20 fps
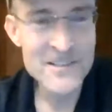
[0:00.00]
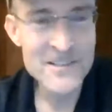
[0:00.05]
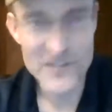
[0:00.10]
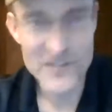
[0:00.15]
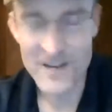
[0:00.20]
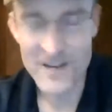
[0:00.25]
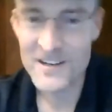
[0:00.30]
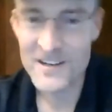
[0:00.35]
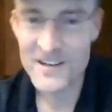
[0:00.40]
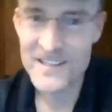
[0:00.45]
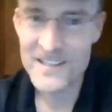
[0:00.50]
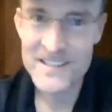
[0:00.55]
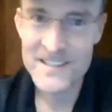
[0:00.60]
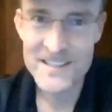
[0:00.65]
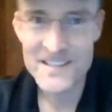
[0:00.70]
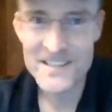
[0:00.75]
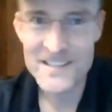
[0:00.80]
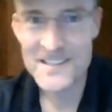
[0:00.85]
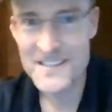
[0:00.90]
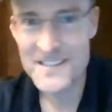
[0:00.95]
Charlie,
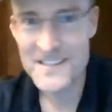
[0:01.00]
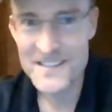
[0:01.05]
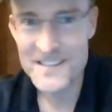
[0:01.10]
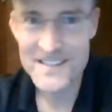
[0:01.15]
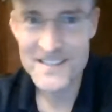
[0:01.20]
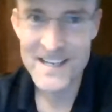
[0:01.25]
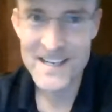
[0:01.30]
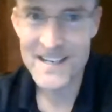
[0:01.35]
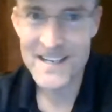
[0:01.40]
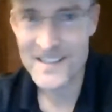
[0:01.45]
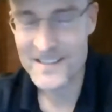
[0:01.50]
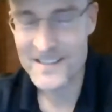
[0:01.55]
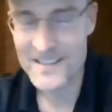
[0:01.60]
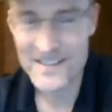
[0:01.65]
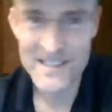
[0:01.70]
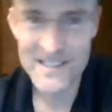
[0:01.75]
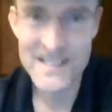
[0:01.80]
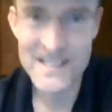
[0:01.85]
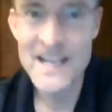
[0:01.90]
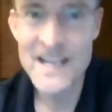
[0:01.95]
he's a dandy.